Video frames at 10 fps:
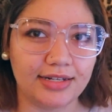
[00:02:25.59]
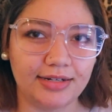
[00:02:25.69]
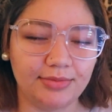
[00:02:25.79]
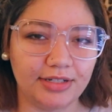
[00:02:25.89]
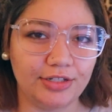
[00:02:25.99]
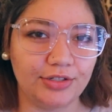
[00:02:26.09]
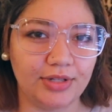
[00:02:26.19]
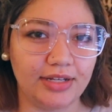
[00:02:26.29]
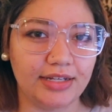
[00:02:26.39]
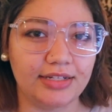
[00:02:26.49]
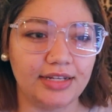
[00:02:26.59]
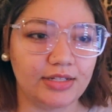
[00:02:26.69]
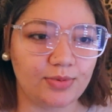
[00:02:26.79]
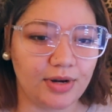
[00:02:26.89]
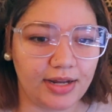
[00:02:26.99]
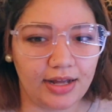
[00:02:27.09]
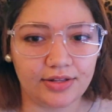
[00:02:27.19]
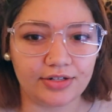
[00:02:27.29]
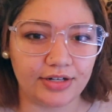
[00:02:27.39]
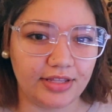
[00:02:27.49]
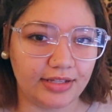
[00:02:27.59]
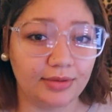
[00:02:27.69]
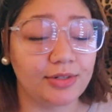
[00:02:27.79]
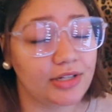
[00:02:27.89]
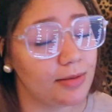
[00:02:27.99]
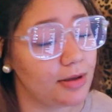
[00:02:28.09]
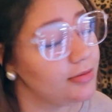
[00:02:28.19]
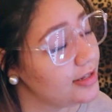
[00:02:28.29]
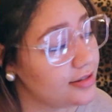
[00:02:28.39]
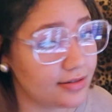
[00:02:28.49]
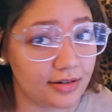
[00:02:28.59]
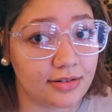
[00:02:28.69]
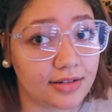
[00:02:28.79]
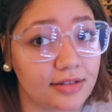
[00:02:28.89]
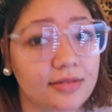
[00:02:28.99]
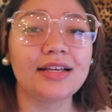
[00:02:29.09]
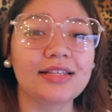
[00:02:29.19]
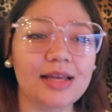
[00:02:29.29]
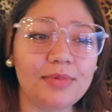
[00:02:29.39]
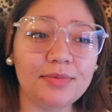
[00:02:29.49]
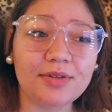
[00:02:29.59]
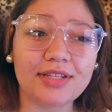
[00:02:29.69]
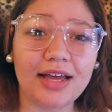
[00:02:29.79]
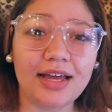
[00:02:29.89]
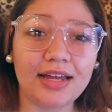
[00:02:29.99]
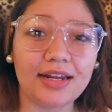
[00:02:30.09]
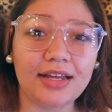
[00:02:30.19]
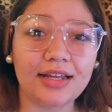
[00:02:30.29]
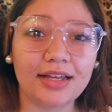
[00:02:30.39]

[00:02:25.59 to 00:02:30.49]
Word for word: I didn't really do like intense workouts or anything, like, which K-pop dances are intense. Some people said,